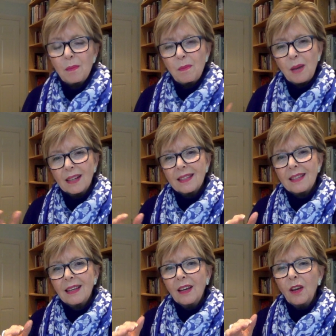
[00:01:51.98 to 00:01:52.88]
but
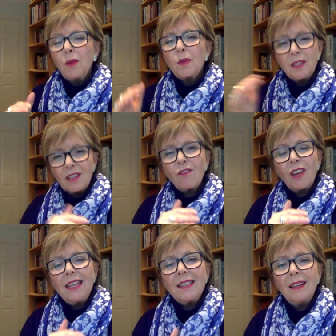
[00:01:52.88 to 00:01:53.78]
who was
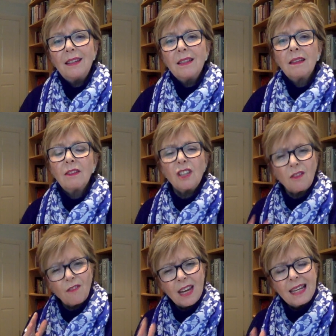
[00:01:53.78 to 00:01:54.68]
defeated,
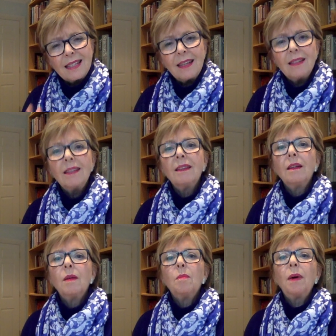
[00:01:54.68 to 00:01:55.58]
defeated
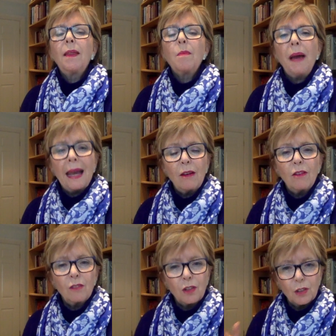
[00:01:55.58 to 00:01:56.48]
by the power
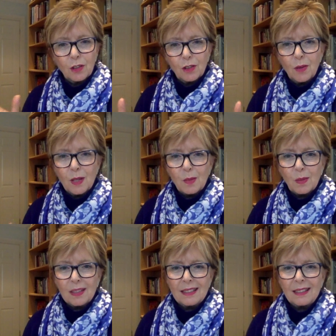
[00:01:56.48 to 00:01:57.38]
of God through his
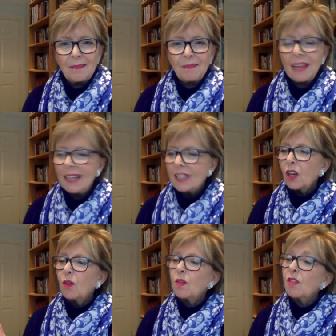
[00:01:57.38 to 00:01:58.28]
word.
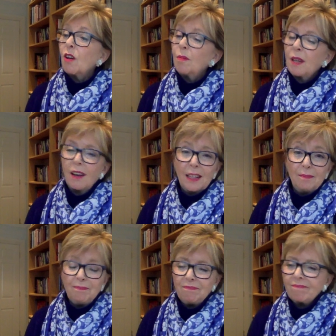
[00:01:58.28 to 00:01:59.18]
So, Psalm 9.
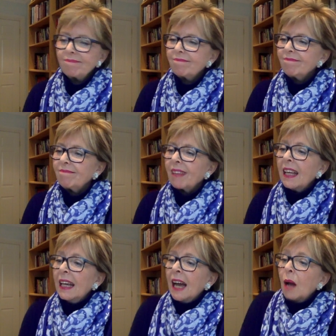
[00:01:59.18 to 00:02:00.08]

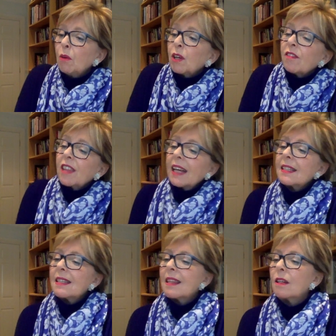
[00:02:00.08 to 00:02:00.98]
I will give thanks
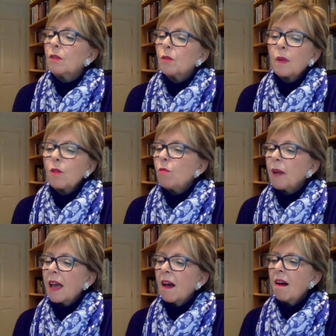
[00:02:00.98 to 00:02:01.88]
to the Lord with all
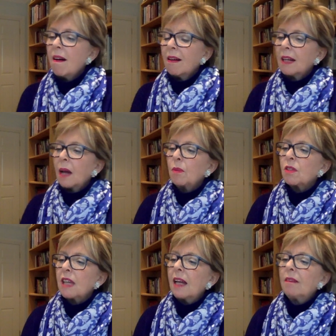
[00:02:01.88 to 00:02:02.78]
my heart. I will tell